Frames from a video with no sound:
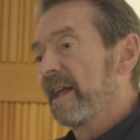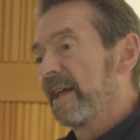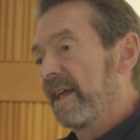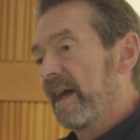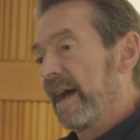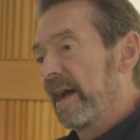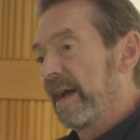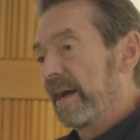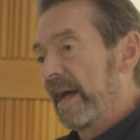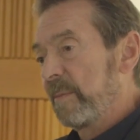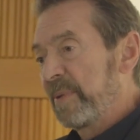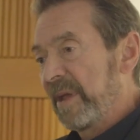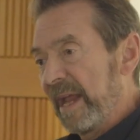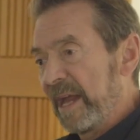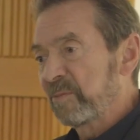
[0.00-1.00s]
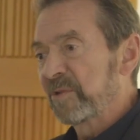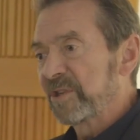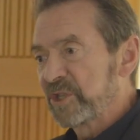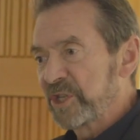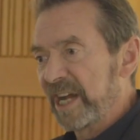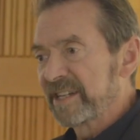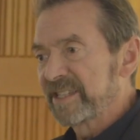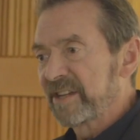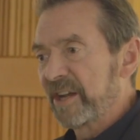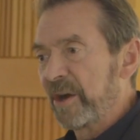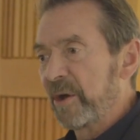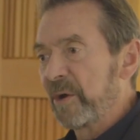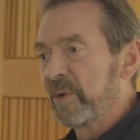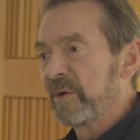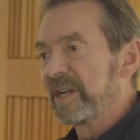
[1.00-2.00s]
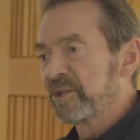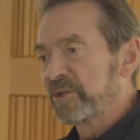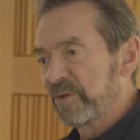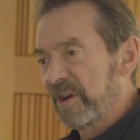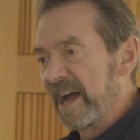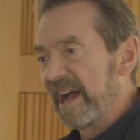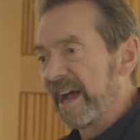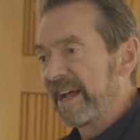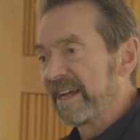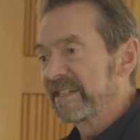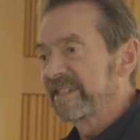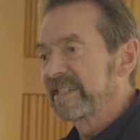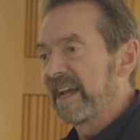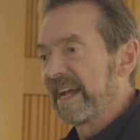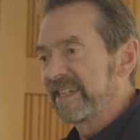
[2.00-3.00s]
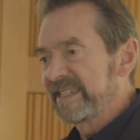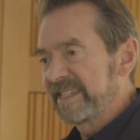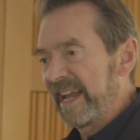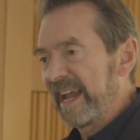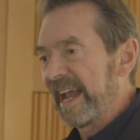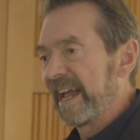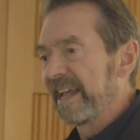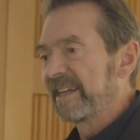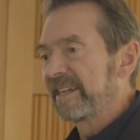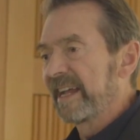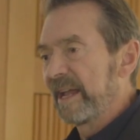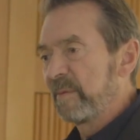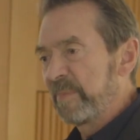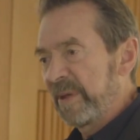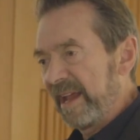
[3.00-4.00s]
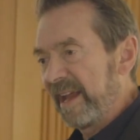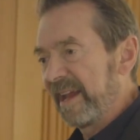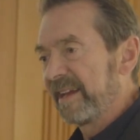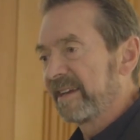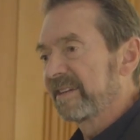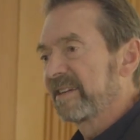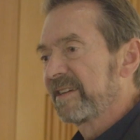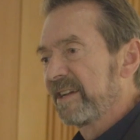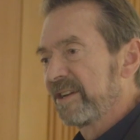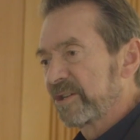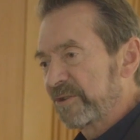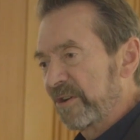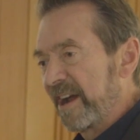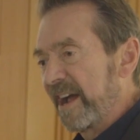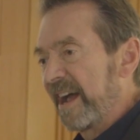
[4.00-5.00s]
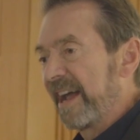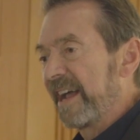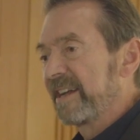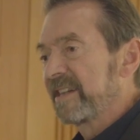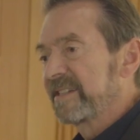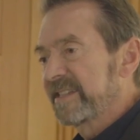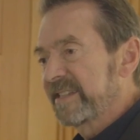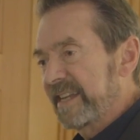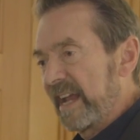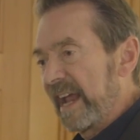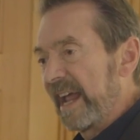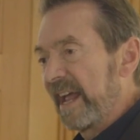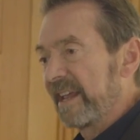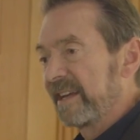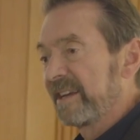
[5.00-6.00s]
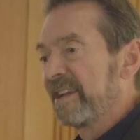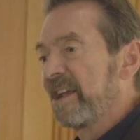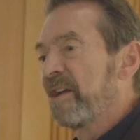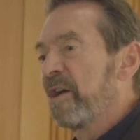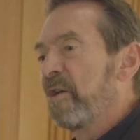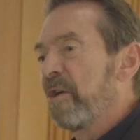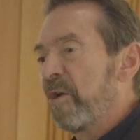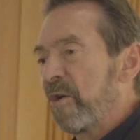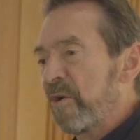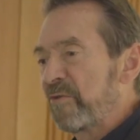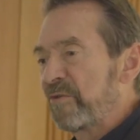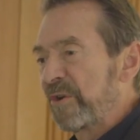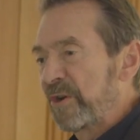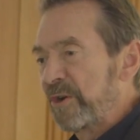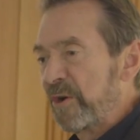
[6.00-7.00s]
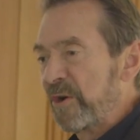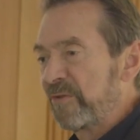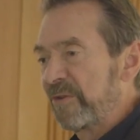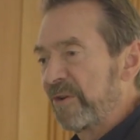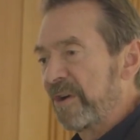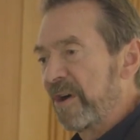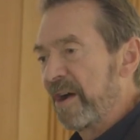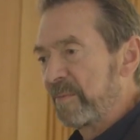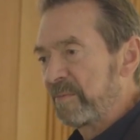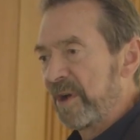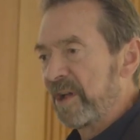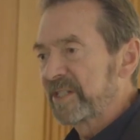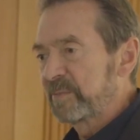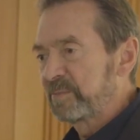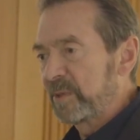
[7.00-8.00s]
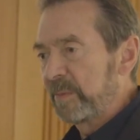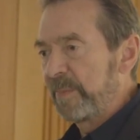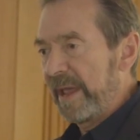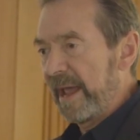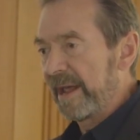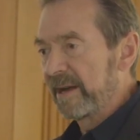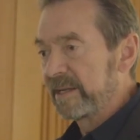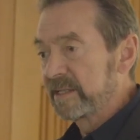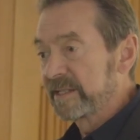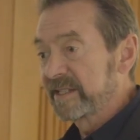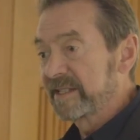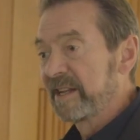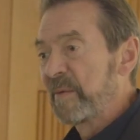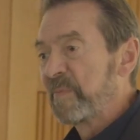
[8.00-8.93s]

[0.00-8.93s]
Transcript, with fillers: uh, I paint with gesso, it dries, I sand, I paint, dry, sand, over and over on multiple panels